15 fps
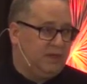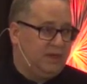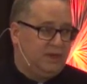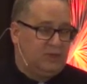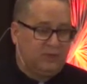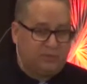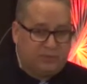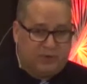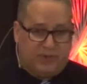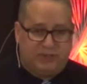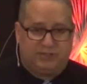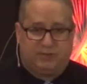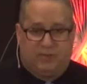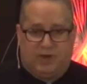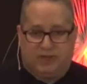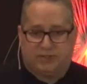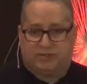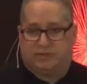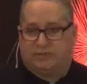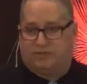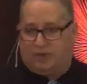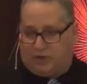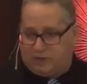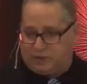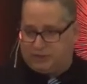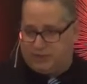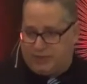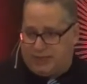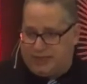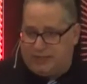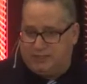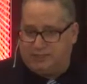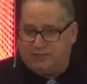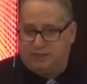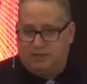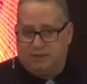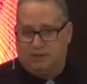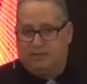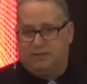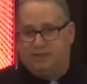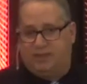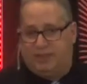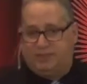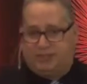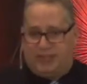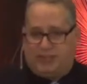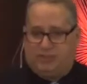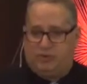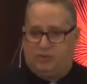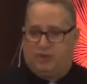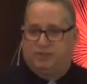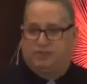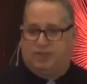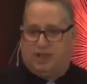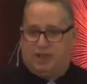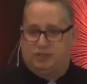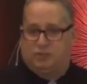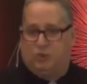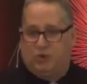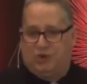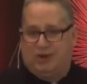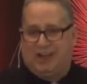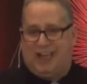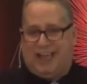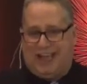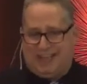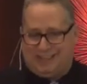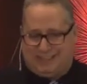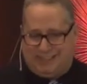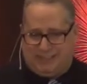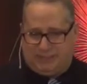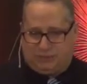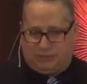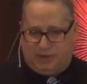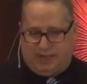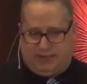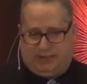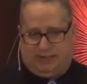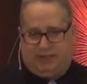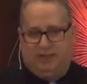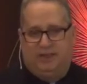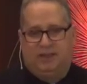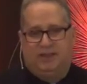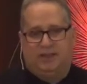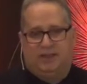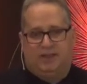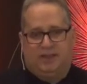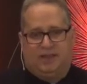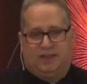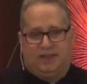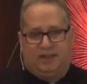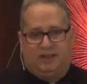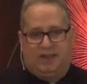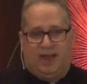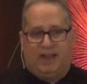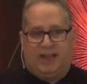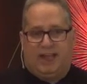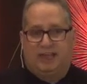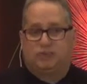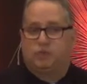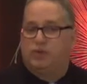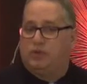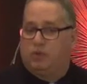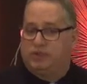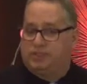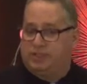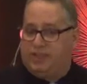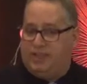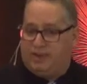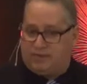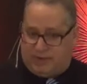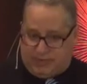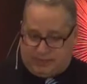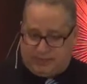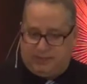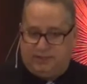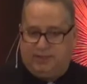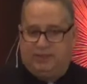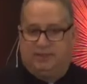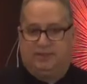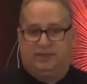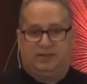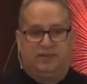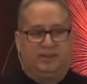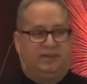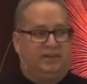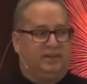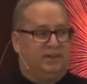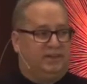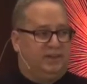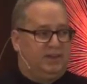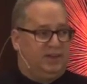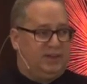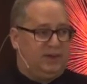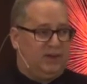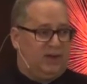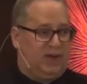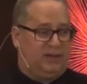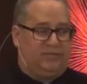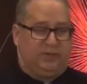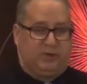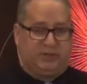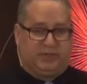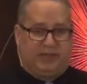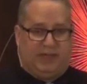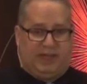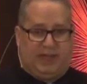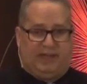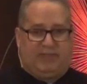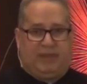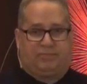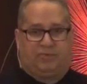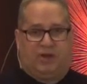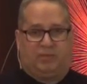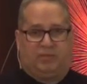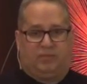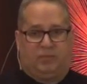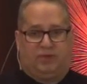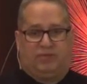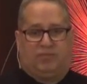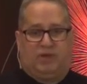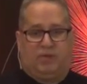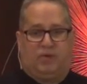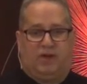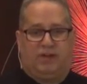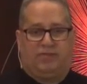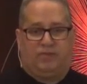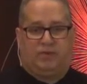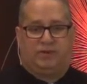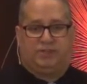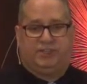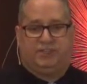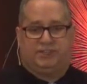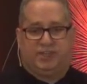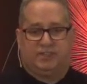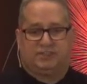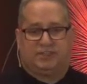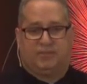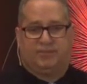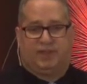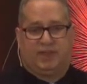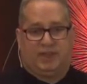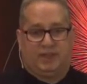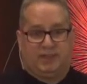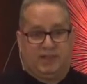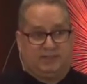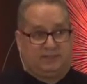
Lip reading: They don't preach to us false things. They say to us God's word as it is written, not as we want to hear it. You know, unfortunately, I have that problem with my wife where she says something and